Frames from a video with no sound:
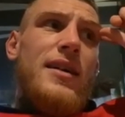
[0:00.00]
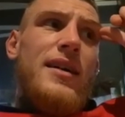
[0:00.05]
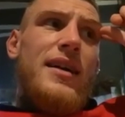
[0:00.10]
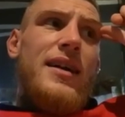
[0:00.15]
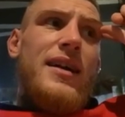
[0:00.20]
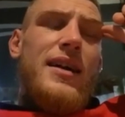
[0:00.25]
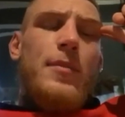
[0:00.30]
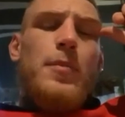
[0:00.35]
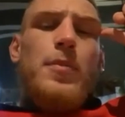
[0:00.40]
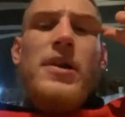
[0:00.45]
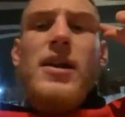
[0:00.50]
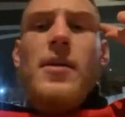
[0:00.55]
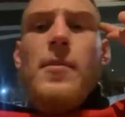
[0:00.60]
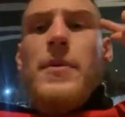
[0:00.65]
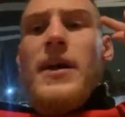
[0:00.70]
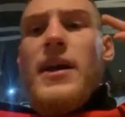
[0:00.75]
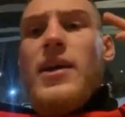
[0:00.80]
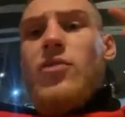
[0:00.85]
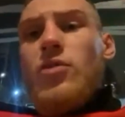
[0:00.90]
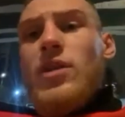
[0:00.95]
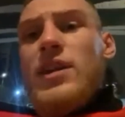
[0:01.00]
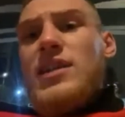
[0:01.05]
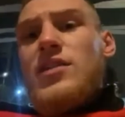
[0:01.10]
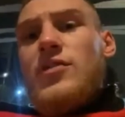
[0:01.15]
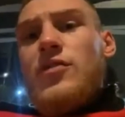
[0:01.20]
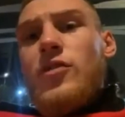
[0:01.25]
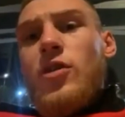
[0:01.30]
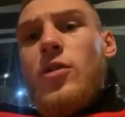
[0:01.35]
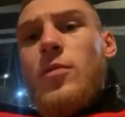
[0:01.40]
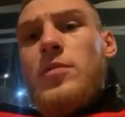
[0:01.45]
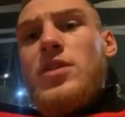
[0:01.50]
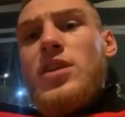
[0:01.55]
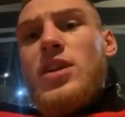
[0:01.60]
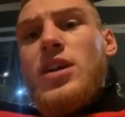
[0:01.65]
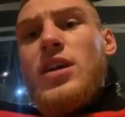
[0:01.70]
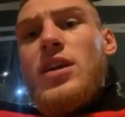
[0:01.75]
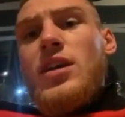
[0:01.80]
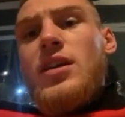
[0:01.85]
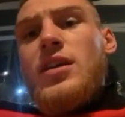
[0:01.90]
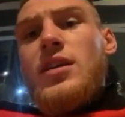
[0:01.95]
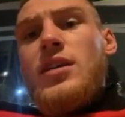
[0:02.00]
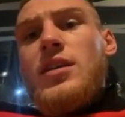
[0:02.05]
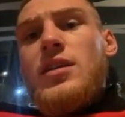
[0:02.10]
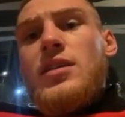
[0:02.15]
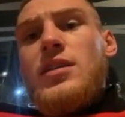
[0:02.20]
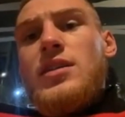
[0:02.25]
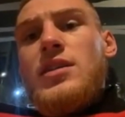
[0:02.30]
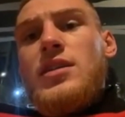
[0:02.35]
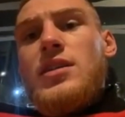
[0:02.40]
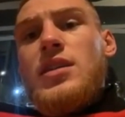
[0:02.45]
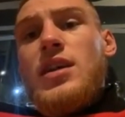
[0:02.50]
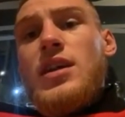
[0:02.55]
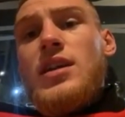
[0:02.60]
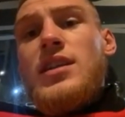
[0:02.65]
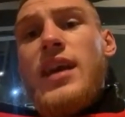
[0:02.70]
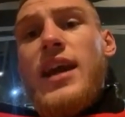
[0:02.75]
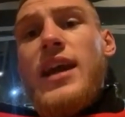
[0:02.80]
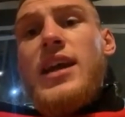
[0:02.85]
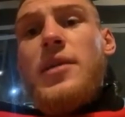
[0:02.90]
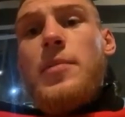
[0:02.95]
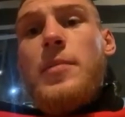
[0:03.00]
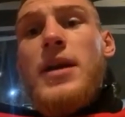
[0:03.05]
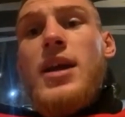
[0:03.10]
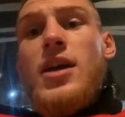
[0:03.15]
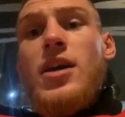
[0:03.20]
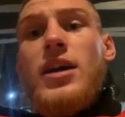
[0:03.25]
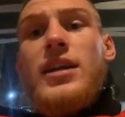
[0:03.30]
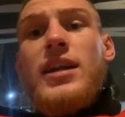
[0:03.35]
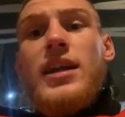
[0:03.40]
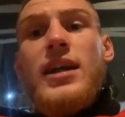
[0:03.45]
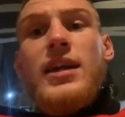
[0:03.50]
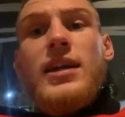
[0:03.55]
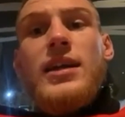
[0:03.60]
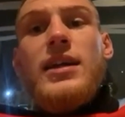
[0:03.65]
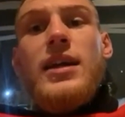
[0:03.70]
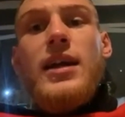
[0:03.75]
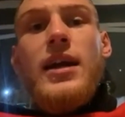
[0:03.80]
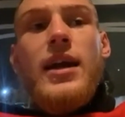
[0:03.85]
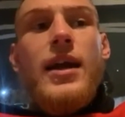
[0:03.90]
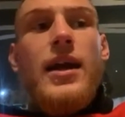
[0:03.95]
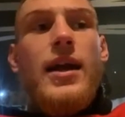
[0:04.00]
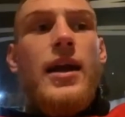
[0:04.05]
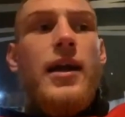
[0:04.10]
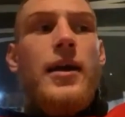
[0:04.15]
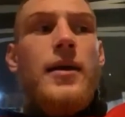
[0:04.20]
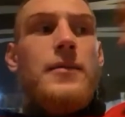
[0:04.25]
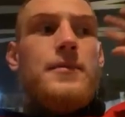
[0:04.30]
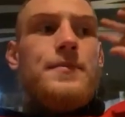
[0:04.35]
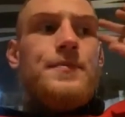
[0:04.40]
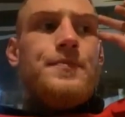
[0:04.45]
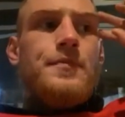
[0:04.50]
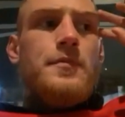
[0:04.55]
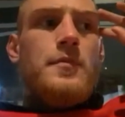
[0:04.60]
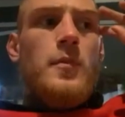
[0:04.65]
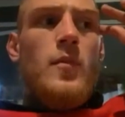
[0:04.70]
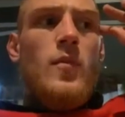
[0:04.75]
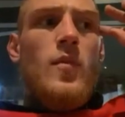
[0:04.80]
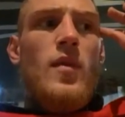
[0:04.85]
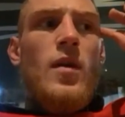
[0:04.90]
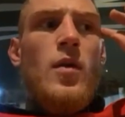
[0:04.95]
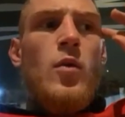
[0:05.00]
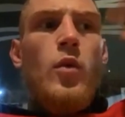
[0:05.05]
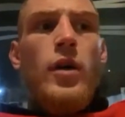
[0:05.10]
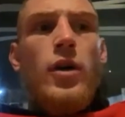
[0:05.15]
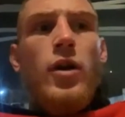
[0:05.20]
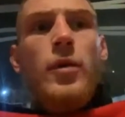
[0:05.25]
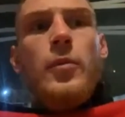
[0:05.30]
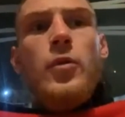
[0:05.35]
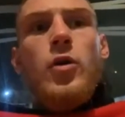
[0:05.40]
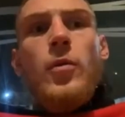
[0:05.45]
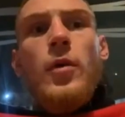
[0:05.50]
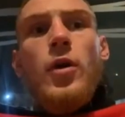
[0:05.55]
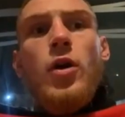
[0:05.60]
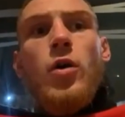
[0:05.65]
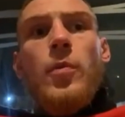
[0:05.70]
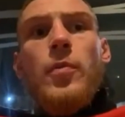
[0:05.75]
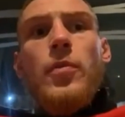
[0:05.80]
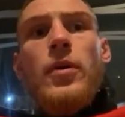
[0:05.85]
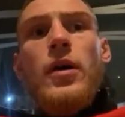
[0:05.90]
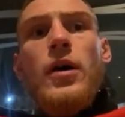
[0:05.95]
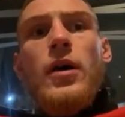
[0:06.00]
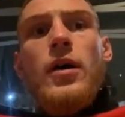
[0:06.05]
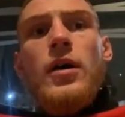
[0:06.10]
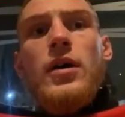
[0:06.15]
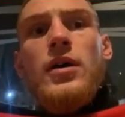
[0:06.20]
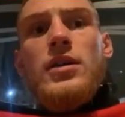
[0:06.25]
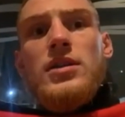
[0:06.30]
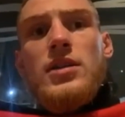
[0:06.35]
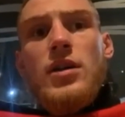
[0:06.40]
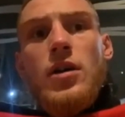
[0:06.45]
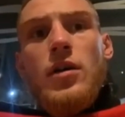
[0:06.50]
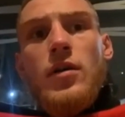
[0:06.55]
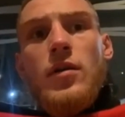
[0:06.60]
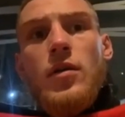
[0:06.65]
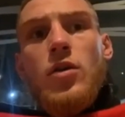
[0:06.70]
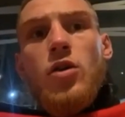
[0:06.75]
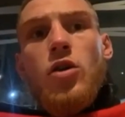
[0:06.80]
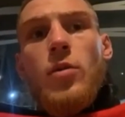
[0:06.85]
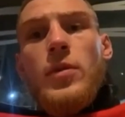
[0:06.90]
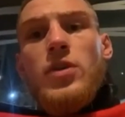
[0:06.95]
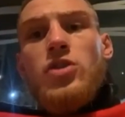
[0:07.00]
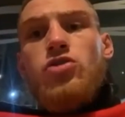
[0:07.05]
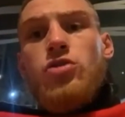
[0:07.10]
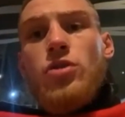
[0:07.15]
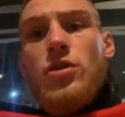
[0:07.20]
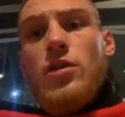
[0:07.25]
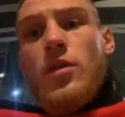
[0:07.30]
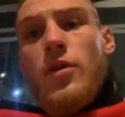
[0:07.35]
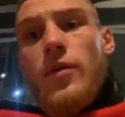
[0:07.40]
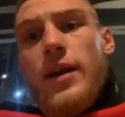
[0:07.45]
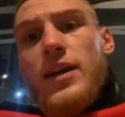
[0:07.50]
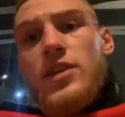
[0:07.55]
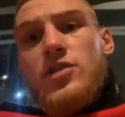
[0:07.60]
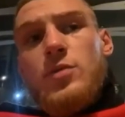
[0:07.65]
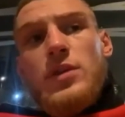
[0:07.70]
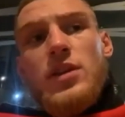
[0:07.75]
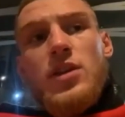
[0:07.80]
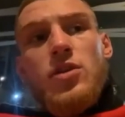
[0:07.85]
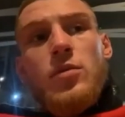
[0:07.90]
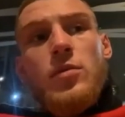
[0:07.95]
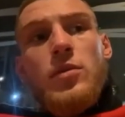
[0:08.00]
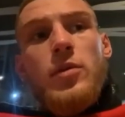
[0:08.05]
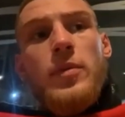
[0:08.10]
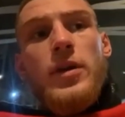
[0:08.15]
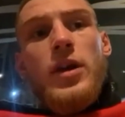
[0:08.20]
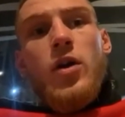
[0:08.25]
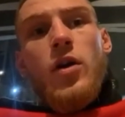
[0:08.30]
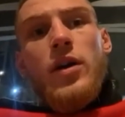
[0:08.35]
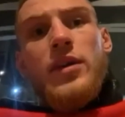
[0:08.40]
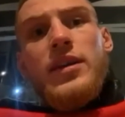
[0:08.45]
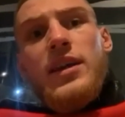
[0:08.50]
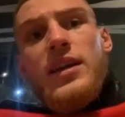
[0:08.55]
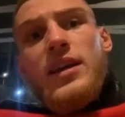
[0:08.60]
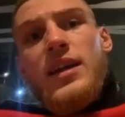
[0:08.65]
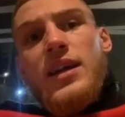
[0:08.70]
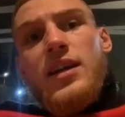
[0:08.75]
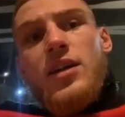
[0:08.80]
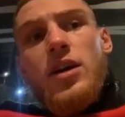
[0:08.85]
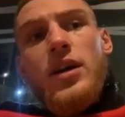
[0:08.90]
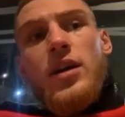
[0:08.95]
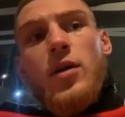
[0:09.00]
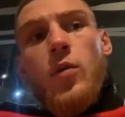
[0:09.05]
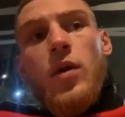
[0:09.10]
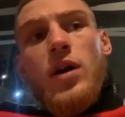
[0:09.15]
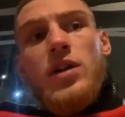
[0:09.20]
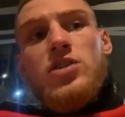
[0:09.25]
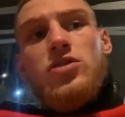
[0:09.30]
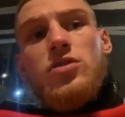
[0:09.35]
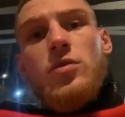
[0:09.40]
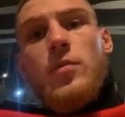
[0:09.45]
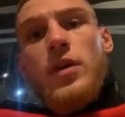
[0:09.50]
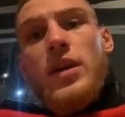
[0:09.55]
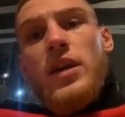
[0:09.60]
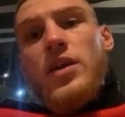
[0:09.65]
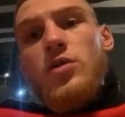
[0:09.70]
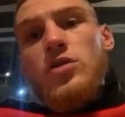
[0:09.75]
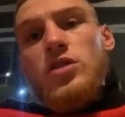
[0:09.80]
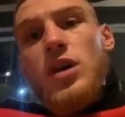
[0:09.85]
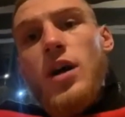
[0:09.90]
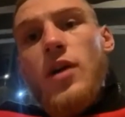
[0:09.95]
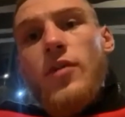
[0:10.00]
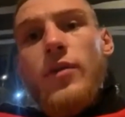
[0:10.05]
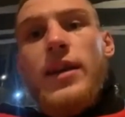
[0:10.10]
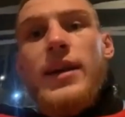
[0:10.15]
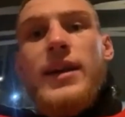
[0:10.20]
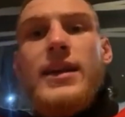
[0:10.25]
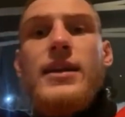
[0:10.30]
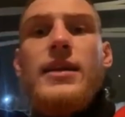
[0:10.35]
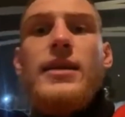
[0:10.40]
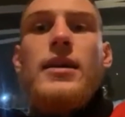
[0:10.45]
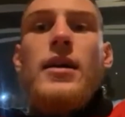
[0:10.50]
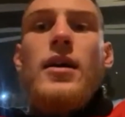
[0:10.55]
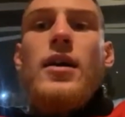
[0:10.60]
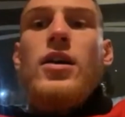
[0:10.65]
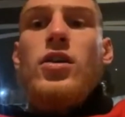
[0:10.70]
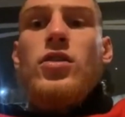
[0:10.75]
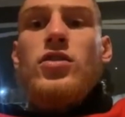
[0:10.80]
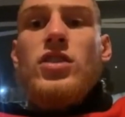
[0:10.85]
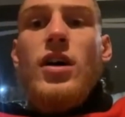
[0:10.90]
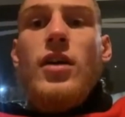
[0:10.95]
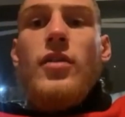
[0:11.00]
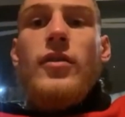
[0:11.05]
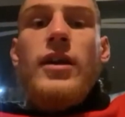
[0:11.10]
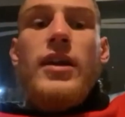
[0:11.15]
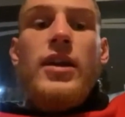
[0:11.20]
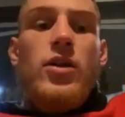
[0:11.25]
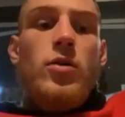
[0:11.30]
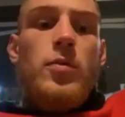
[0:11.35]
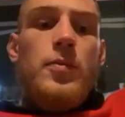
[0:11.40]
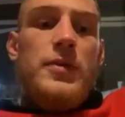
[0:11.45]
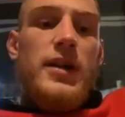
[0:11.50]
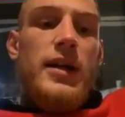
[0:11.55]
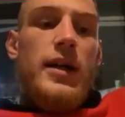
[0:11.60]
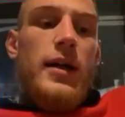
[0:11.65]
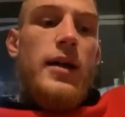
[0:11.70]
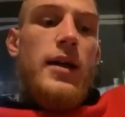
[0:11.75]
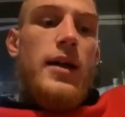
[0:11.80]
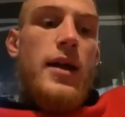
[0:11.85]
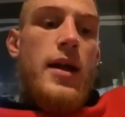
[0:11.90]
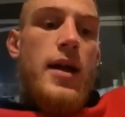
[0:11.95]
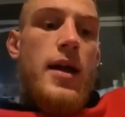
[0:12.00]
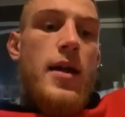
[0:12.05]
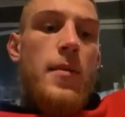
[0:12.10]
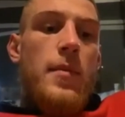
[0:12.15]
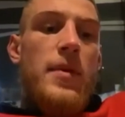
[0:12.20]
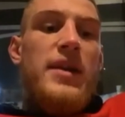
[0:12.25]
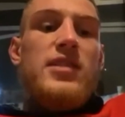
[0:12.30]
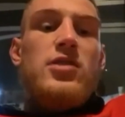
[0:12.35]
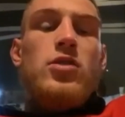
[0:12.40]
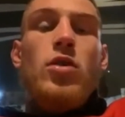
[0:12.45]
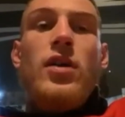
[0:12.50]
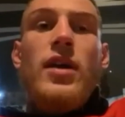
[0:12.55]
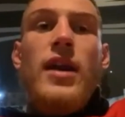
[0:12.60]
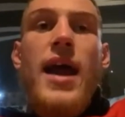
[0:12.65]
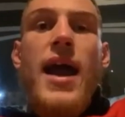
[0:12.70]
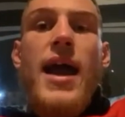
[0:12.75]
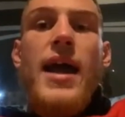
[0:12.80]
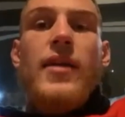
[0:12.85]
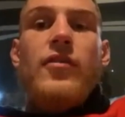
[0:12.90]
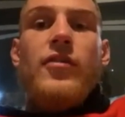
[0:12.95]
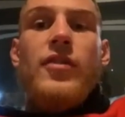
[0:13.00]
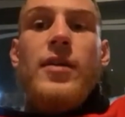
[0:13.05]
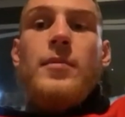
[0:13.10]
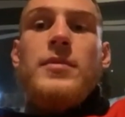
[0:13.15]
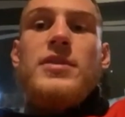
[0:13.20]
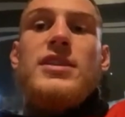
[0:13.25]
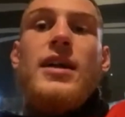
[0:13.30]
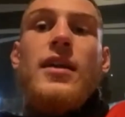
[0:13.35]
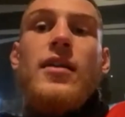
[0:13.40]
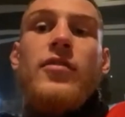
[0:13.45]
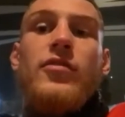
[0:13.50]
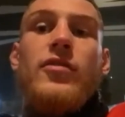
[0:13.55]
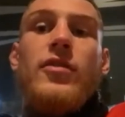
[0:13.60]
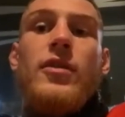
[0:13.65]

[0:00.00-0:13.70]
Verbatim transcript: it'd be a big risk for him to to take me, I think. Um, when I'm coming up, coming through the ranks with the W B O, I think he kind of wants somebody who's already who's already up there. Um, he's looking ahead of himself